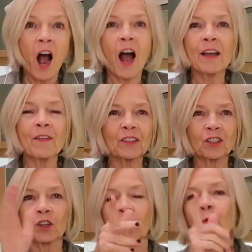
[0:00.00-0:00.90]
I have
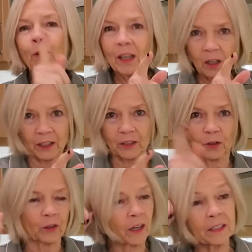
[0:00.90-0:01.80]
actually got a ring light
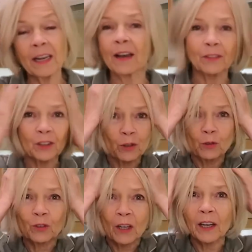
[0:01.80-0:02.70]
on. I never
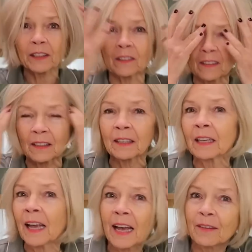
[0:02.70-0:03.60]
use lights,
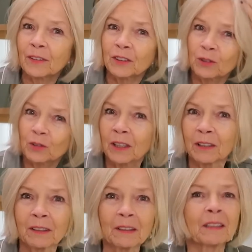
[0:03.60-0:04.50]
ever use,
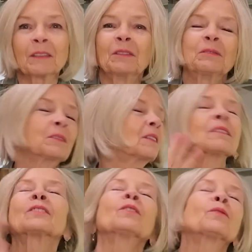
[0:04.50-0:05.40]

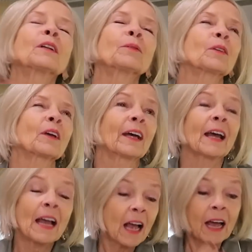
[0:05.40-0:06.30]
stop fiddling with your
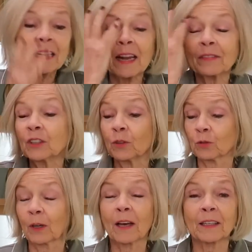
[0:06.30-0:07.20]
hair, never
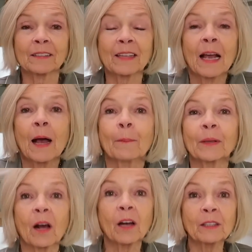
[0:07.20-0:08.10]
use lights,
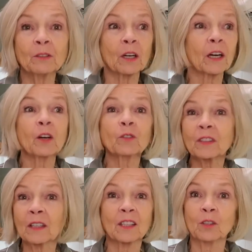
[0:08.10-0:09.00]
but I
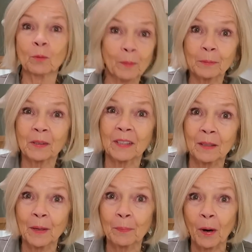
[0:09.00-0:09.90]
honestly think you wouldn't be able to see me